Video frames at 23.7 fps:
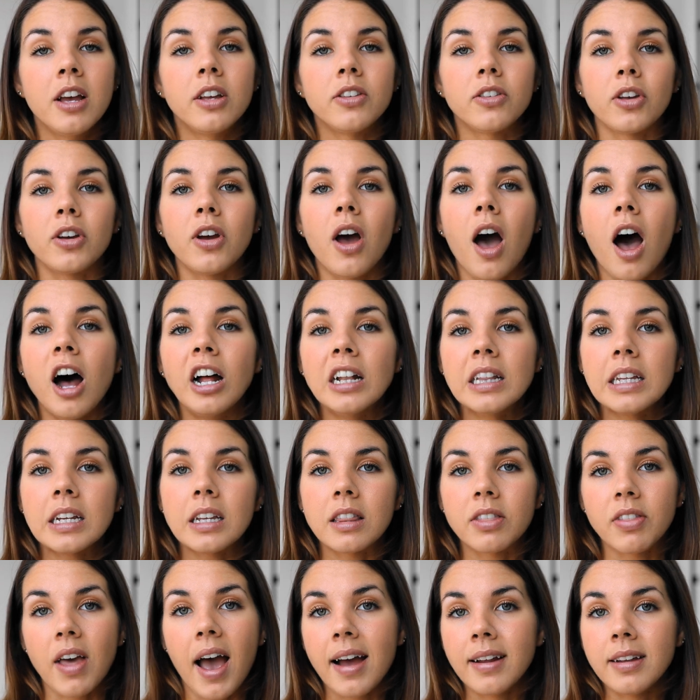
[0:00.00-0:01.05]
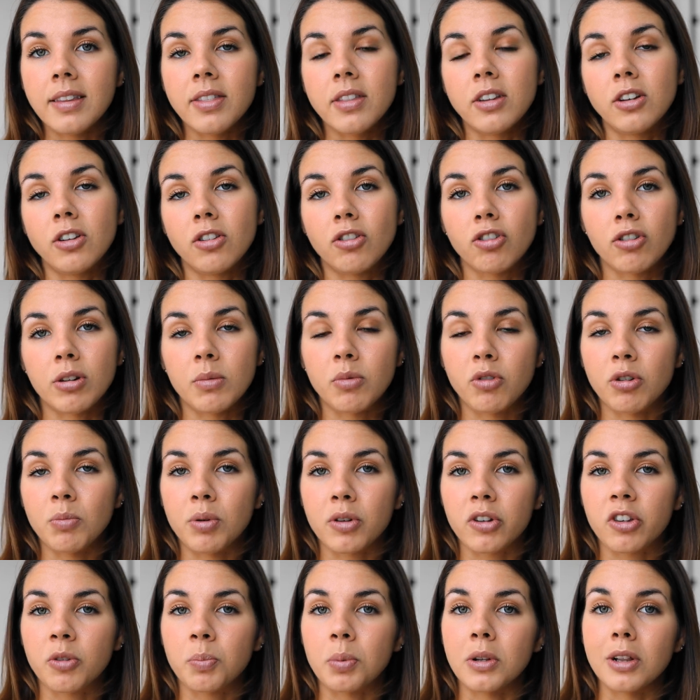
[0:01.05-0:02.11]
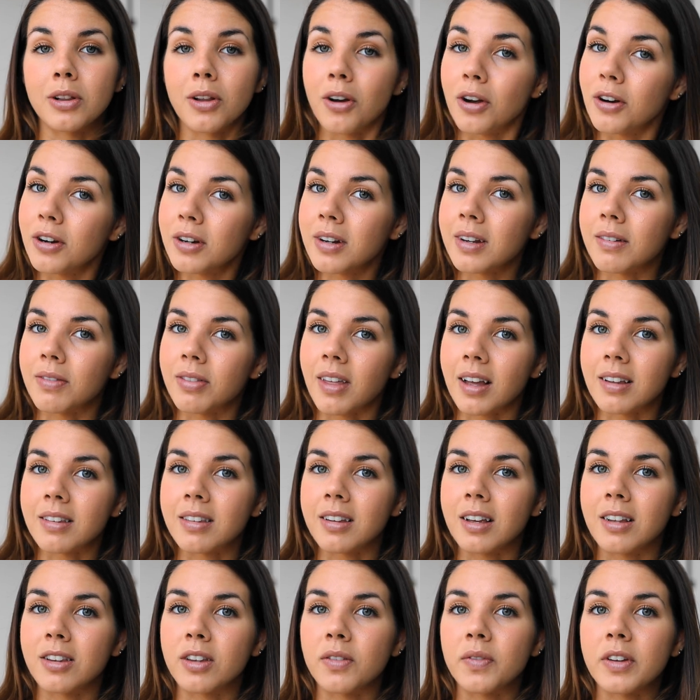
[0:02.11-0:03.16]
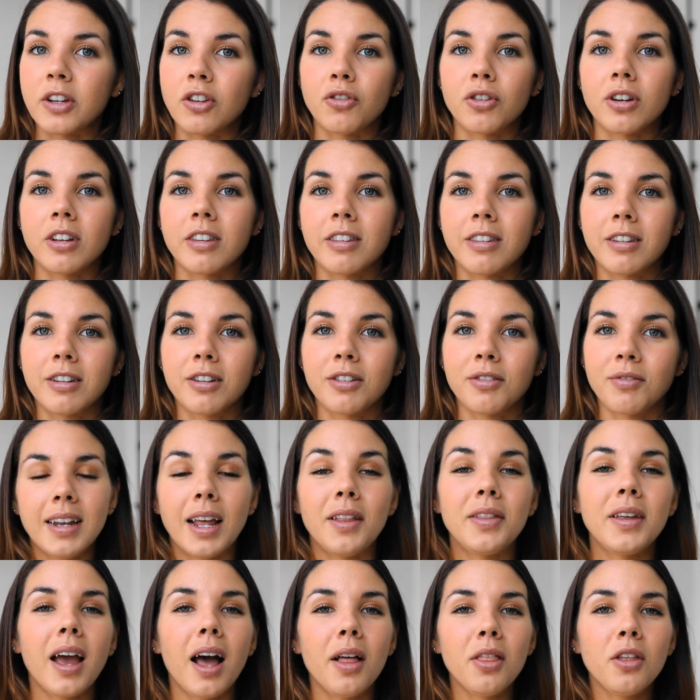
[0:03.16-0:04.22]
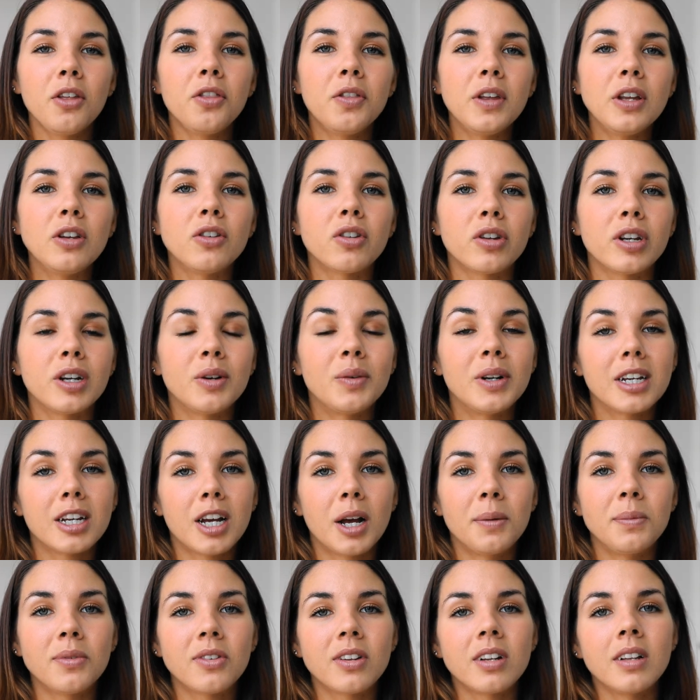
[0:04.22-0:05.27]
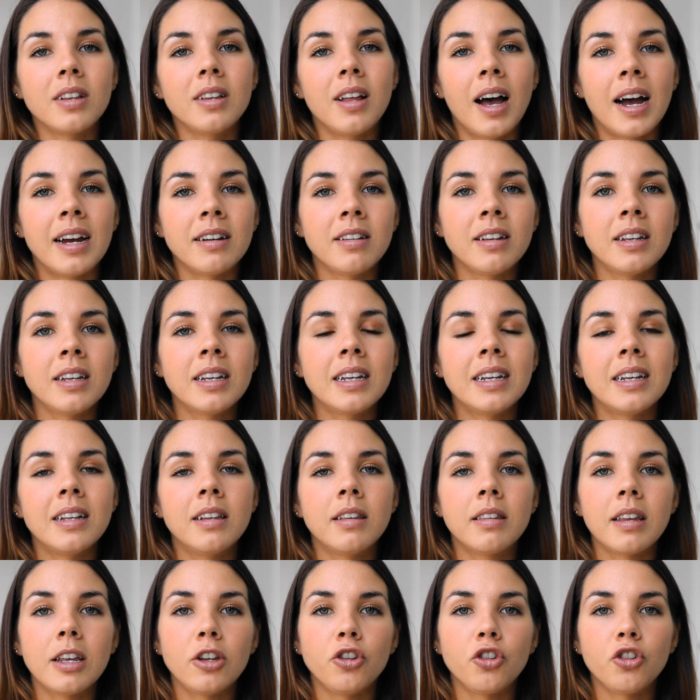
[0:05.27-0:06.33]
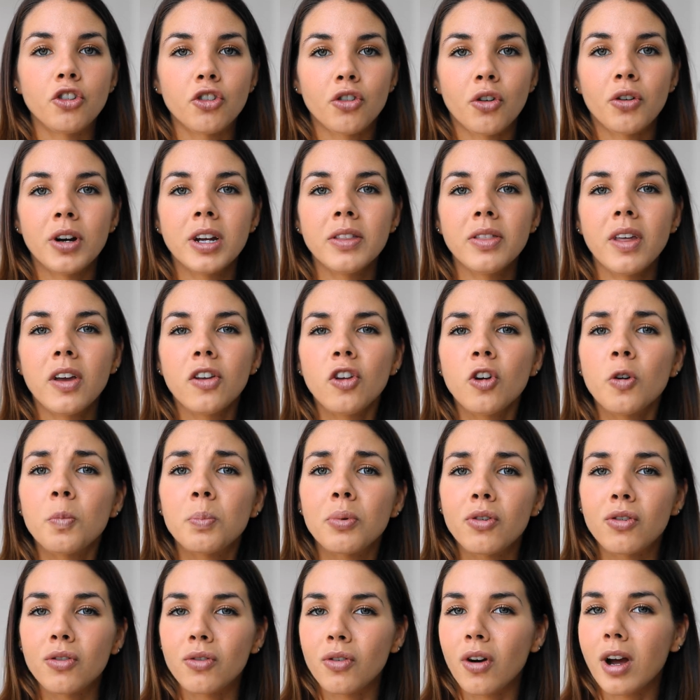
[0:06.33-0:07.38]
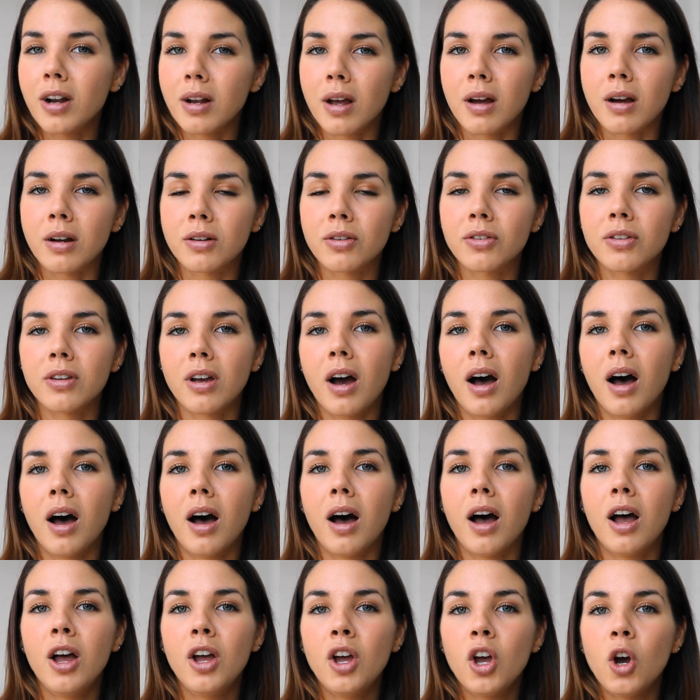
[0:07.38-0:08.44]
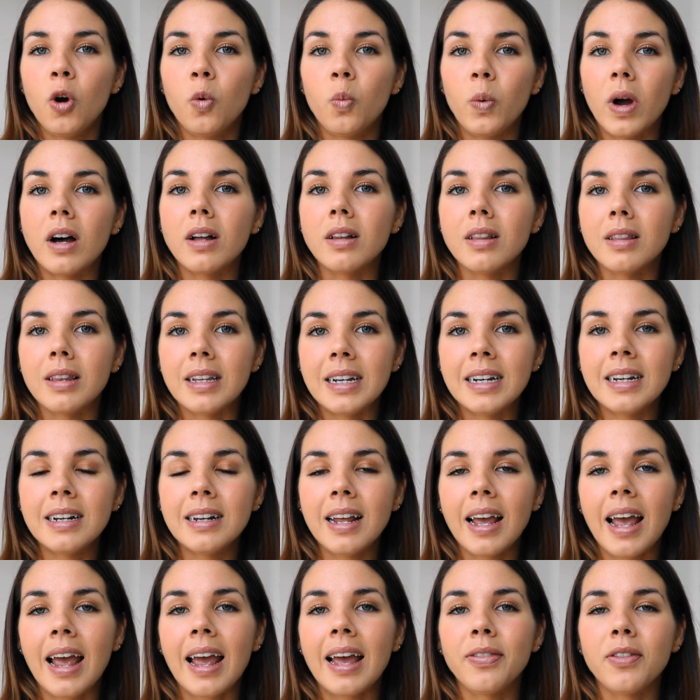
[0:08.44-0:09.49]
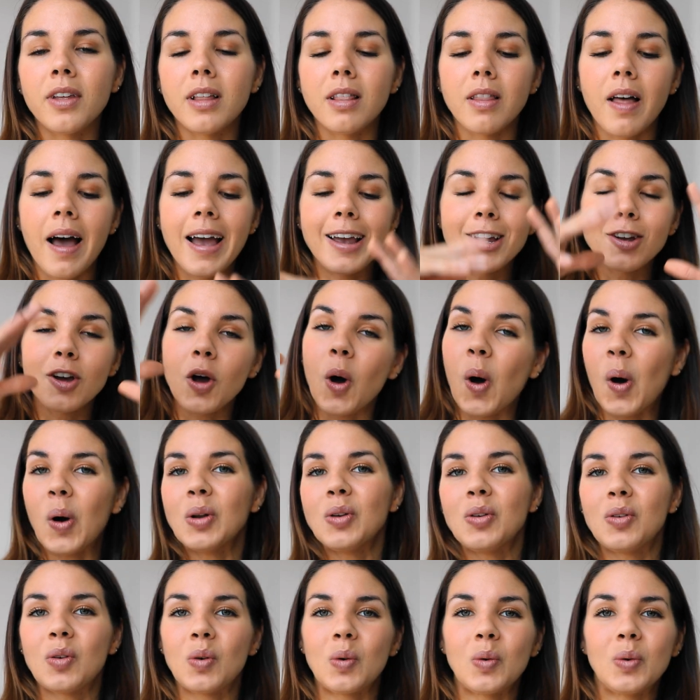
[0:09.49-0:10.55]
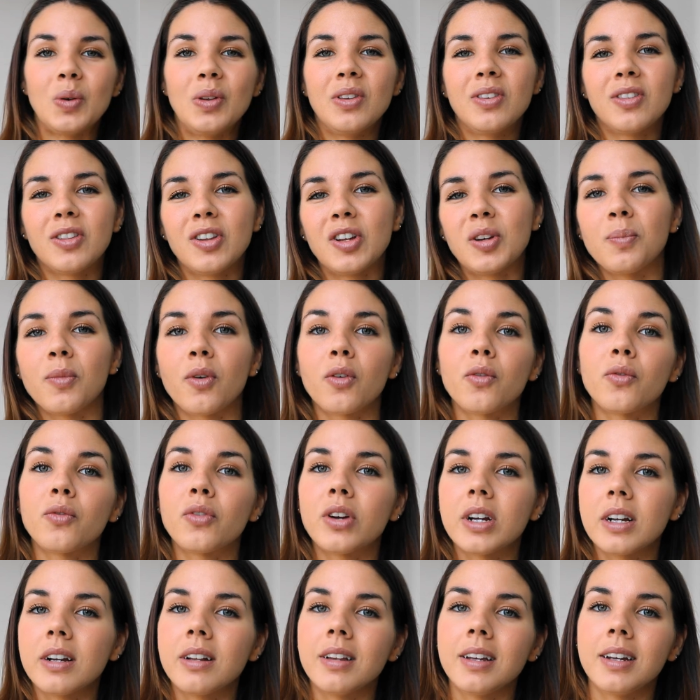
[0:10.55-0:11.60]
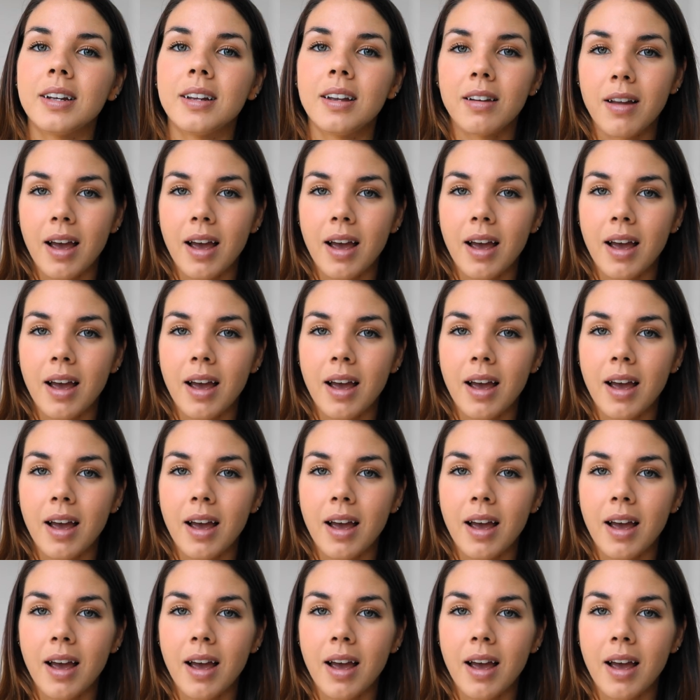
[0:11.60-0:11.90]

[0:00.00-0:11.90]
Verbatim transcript: So I'll link that in the description box below if that sounds of interest. Now, the other thing too, when it comes to lighting is ensuring that your products are well lit and the light contours them really